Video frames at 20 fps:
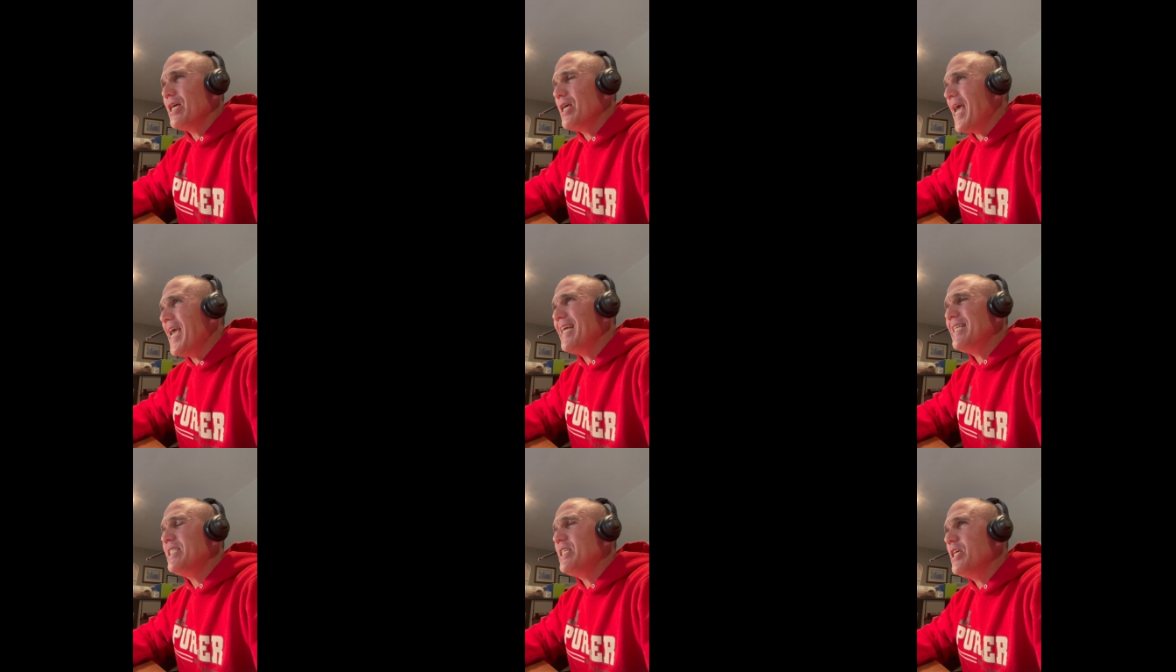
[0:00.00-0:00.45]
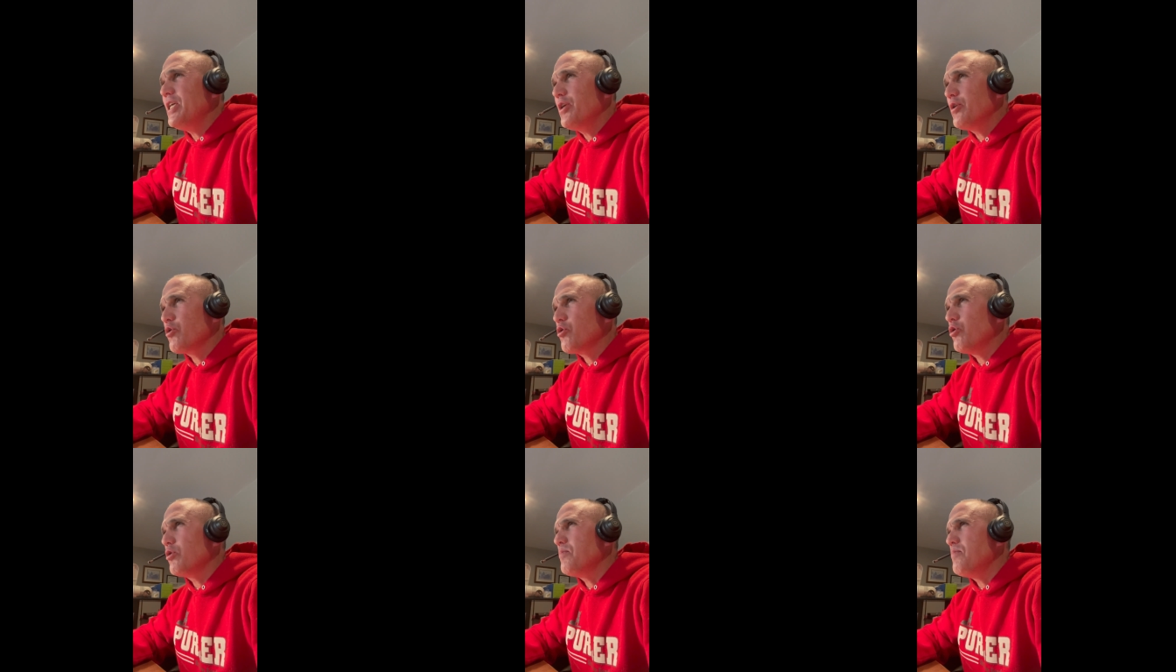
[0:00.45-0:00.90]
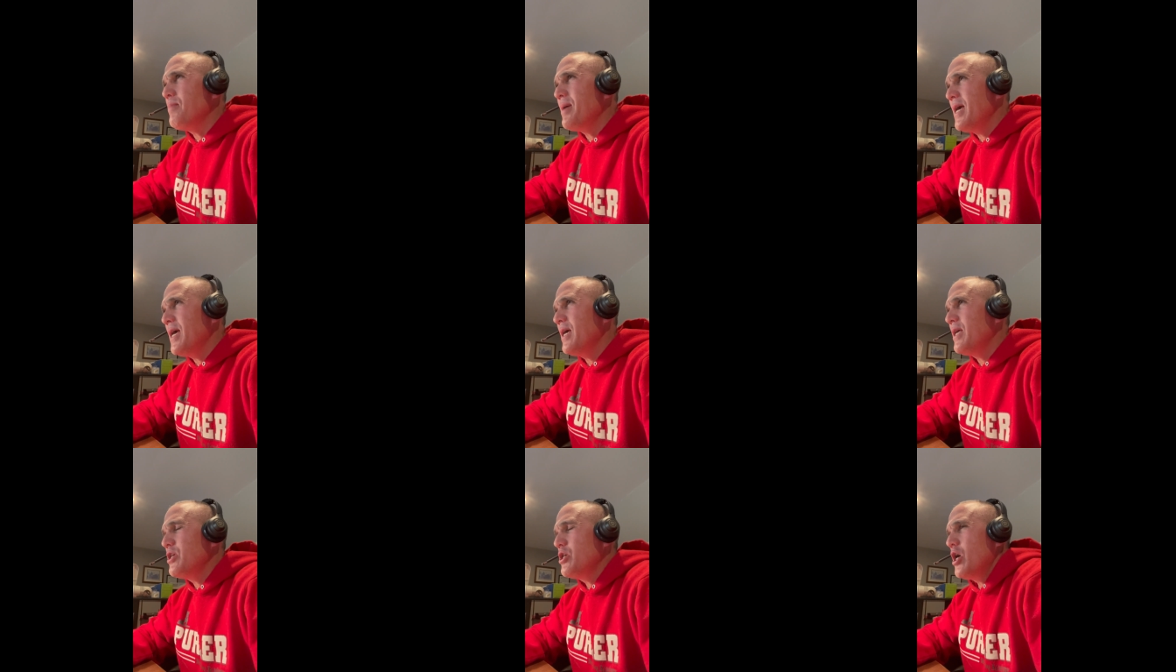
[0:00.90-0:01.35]
18 year old
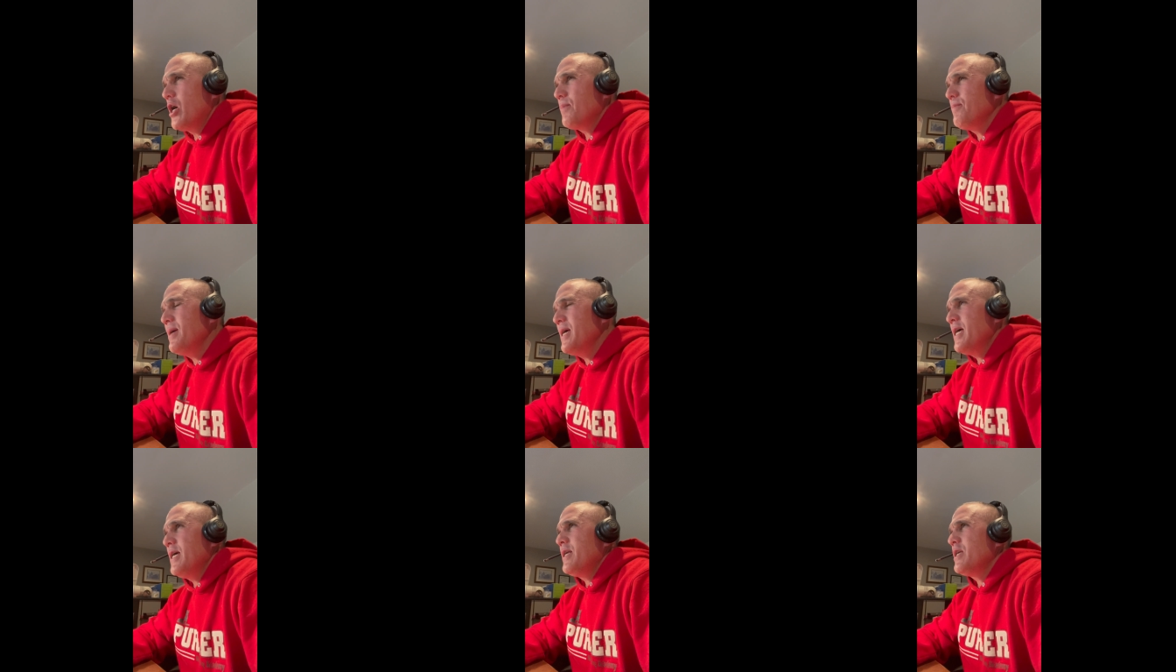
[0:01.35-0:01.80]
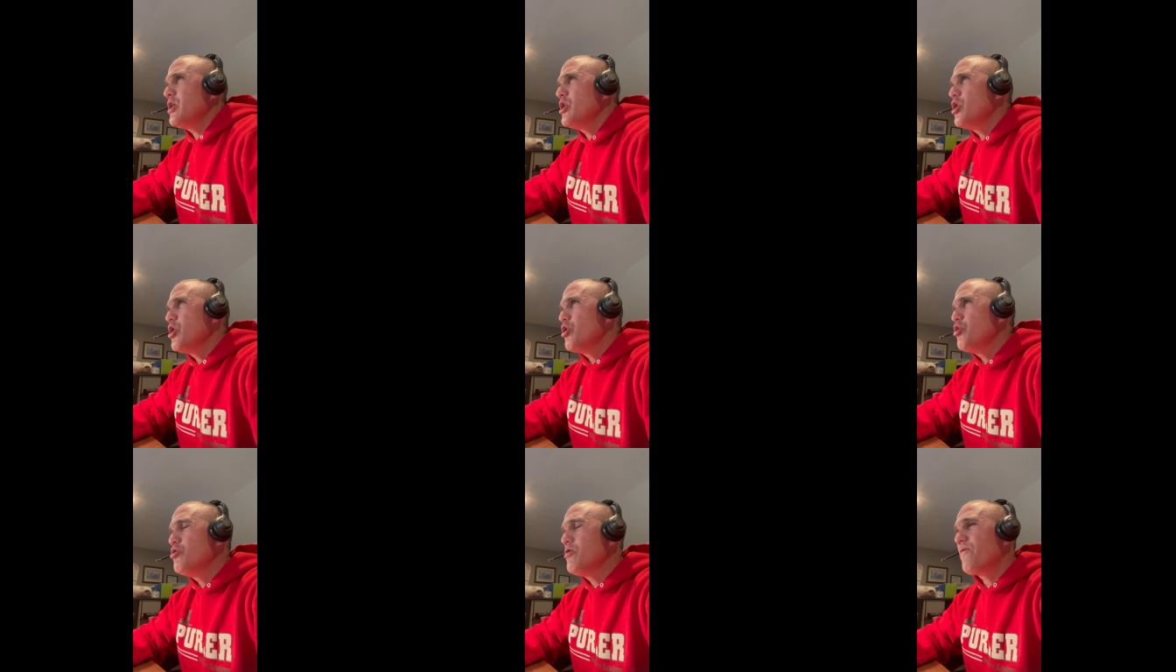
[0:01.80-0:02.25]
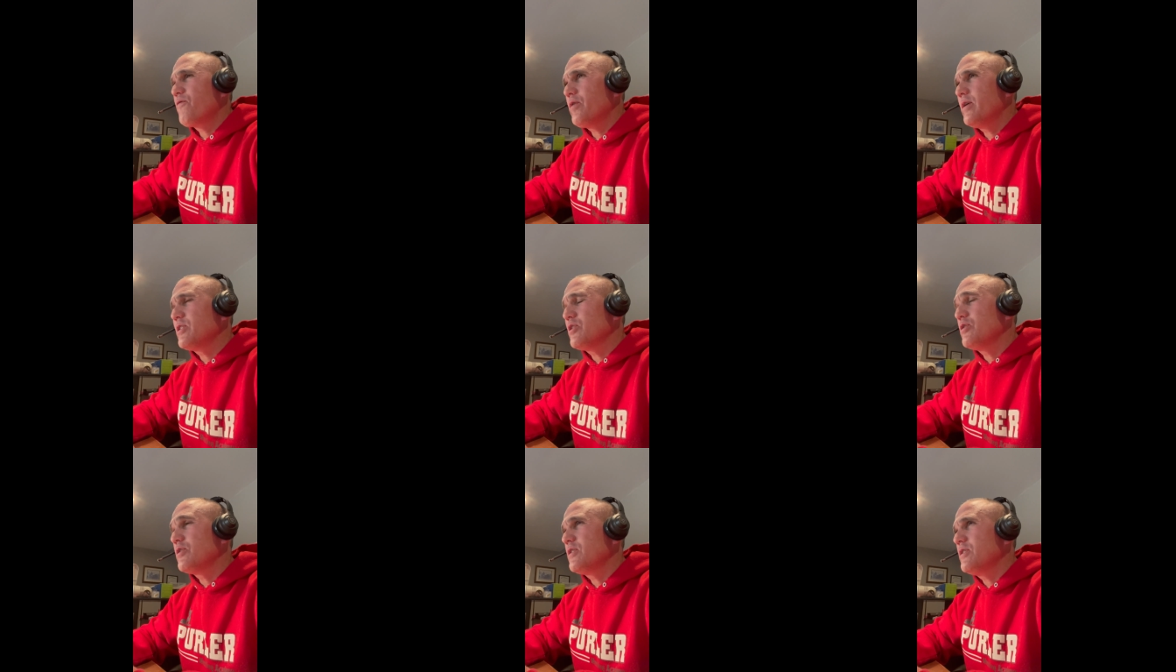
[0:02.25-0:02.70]
men, young men who have
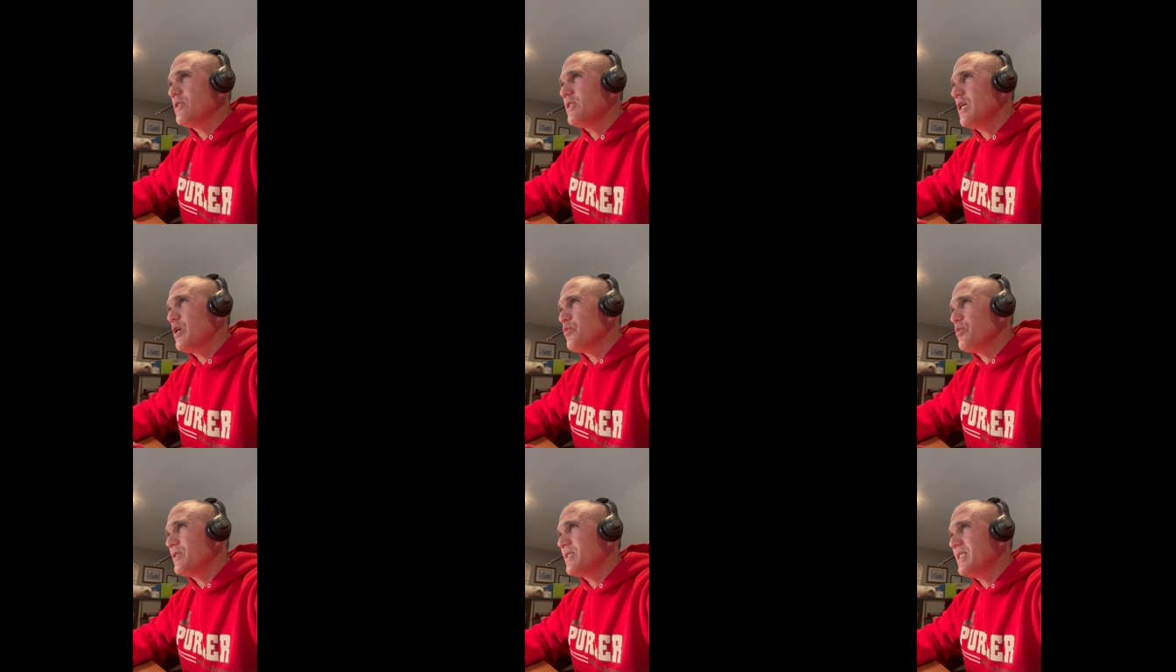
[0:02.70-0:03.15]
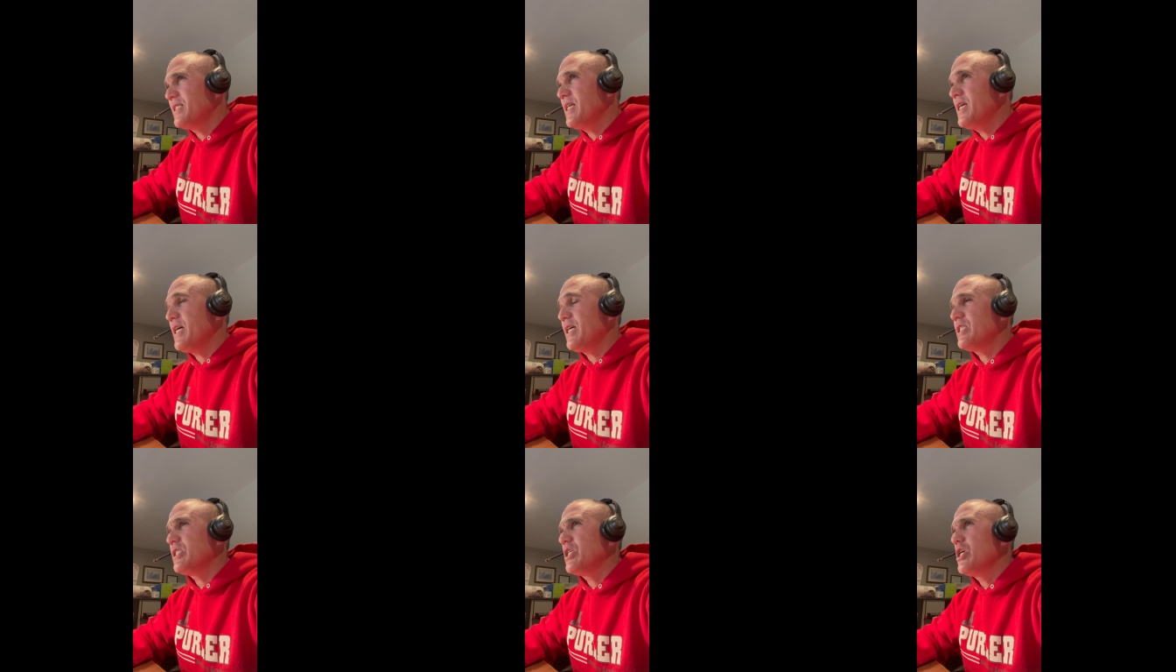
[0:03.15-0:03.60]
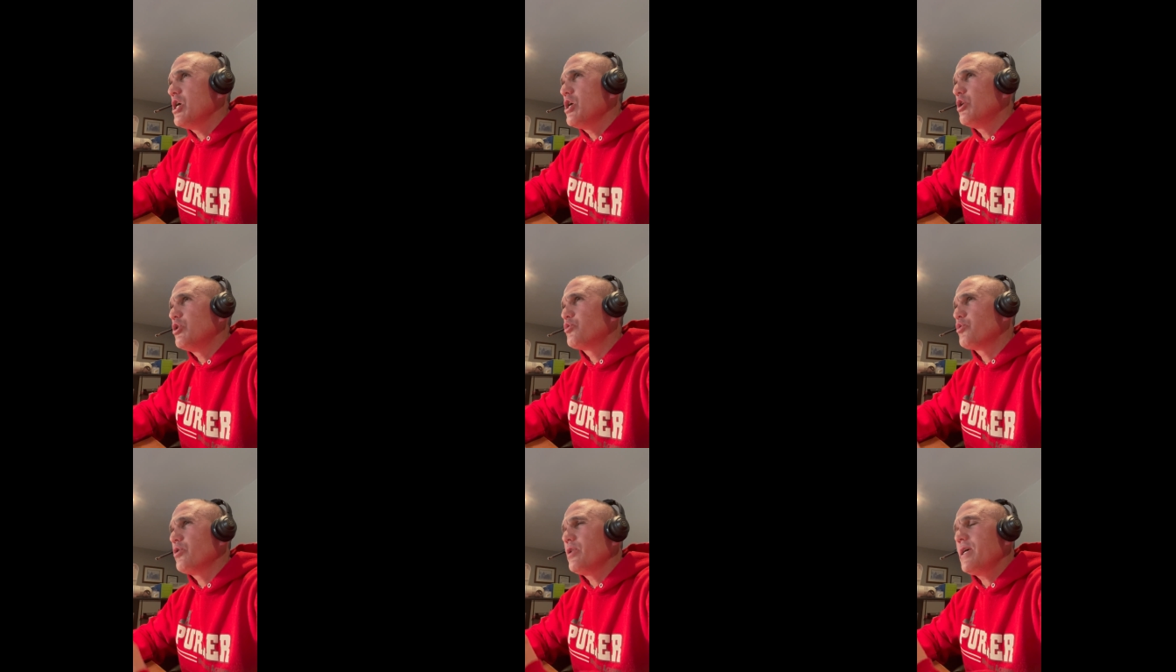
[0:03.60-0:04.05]
wrestled since they were six,
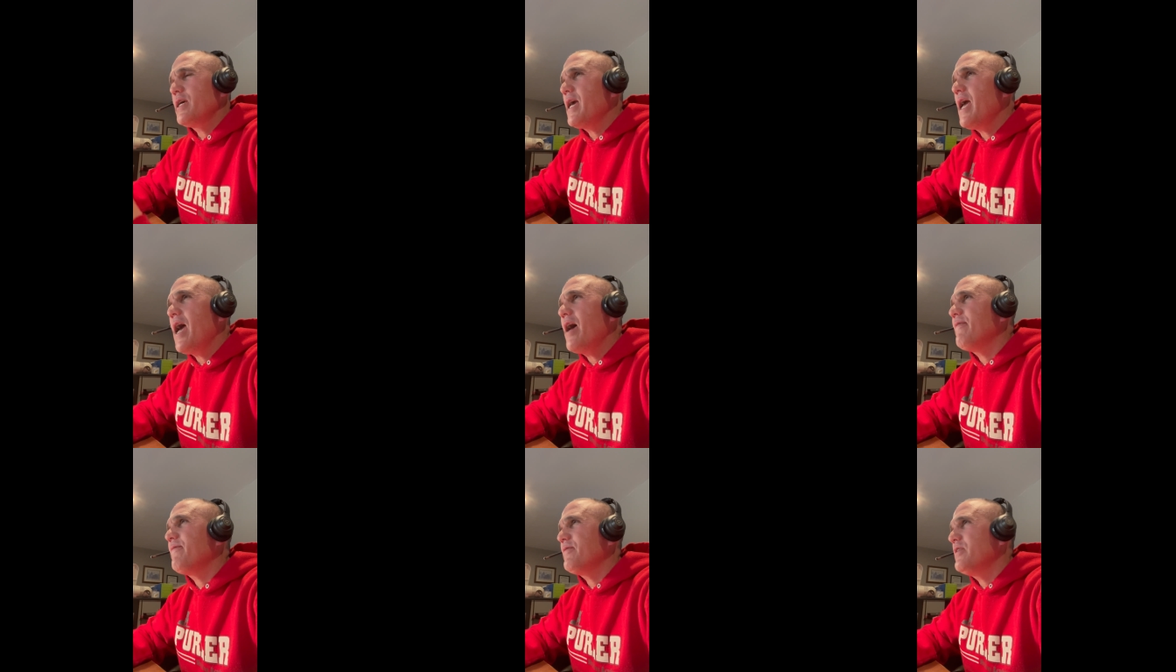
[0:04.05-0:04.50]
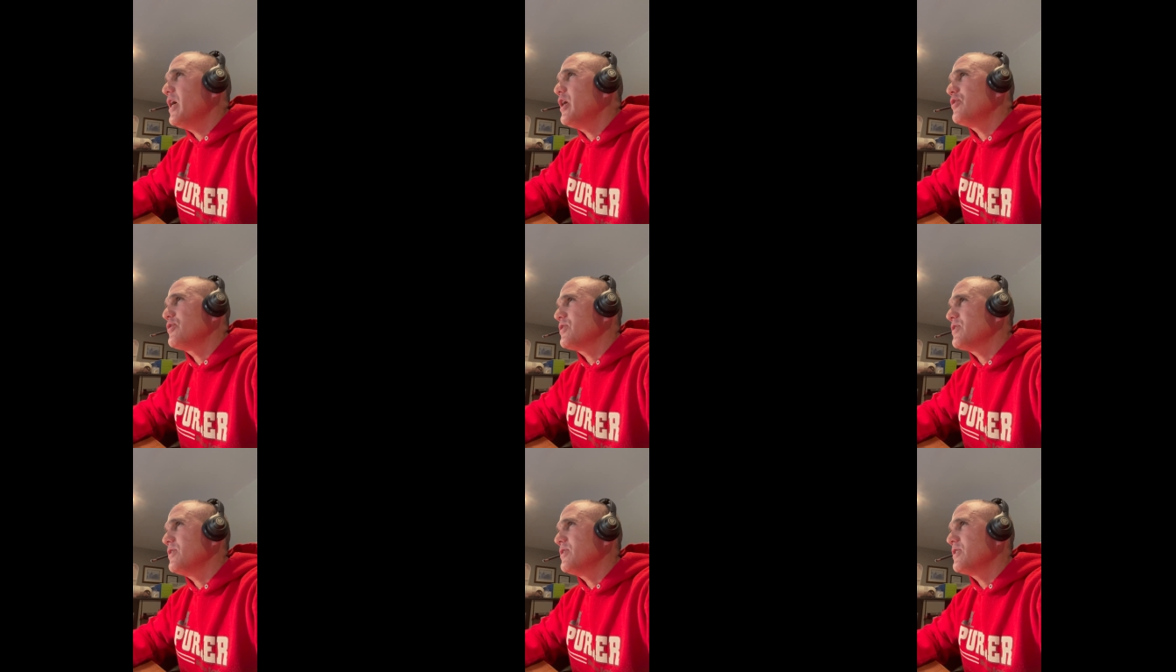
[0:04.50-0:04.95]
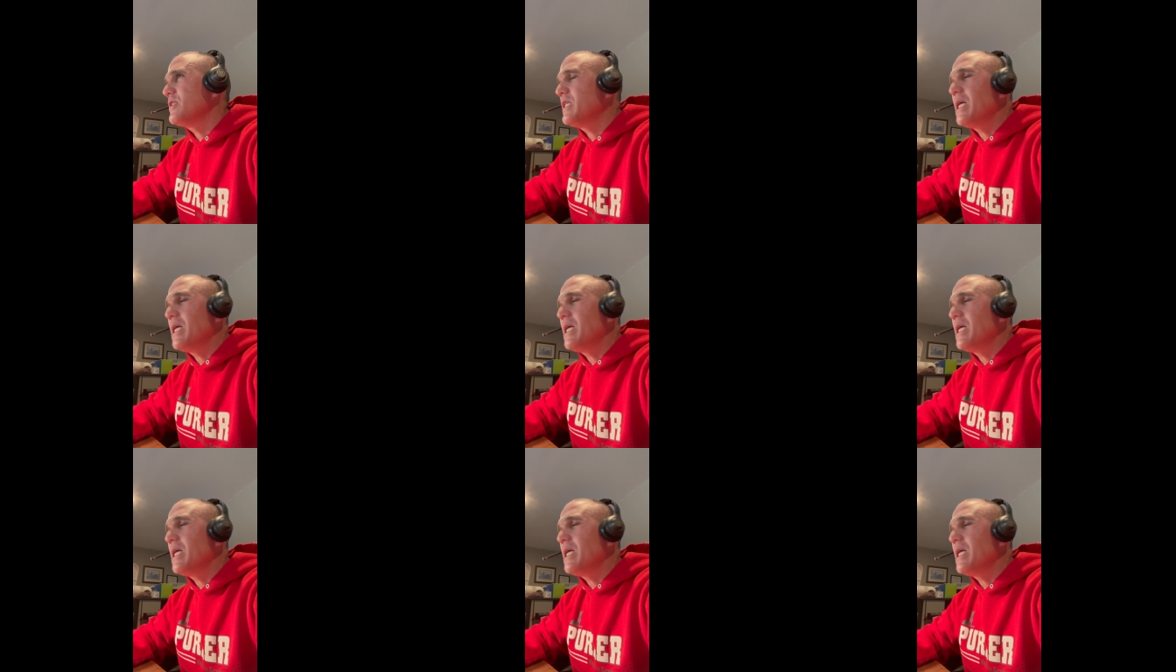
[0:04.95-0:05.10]
drilling half Nelsons.